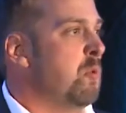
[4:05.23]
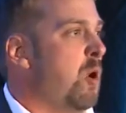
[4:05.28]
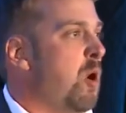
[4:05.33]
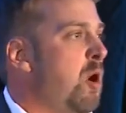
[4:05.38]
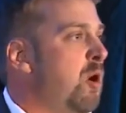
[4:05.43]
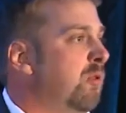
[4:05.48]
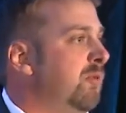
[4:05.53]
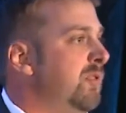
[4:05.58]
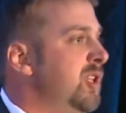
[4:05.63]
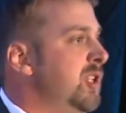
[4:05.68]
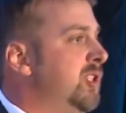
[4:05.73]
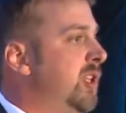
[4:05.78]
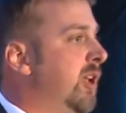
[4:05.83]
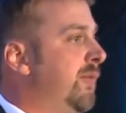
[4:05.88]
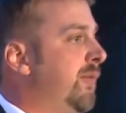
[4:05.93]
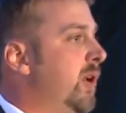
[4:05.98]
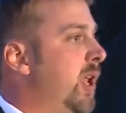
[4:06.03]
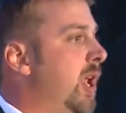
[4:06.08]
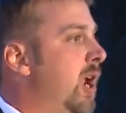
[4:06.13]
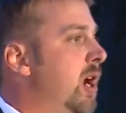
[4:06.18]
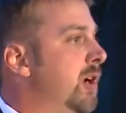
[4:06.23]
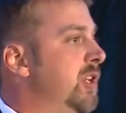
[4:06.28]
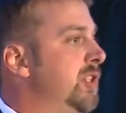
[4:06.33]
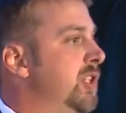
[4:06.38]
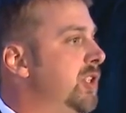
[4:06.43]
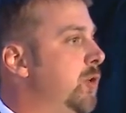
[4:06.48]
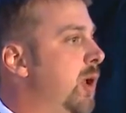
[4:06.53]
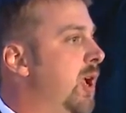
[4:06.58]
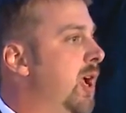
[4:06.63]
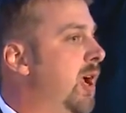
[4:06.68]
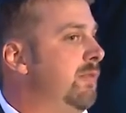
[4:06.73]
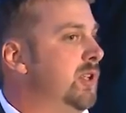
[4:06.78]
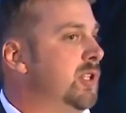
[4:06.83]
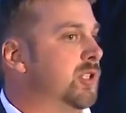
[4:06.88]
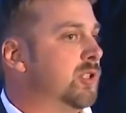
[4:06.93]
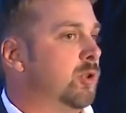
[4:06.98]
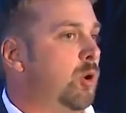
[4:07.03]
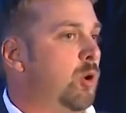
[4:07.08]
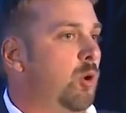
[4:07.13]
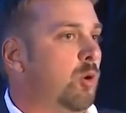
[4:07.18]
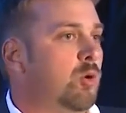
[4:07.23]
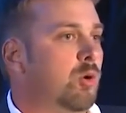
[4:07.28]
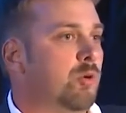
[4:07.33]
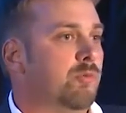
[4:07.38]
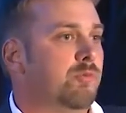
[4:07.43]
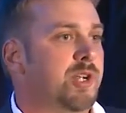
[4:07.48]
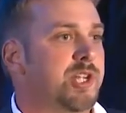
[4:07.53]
all of these different areas, and you have these local,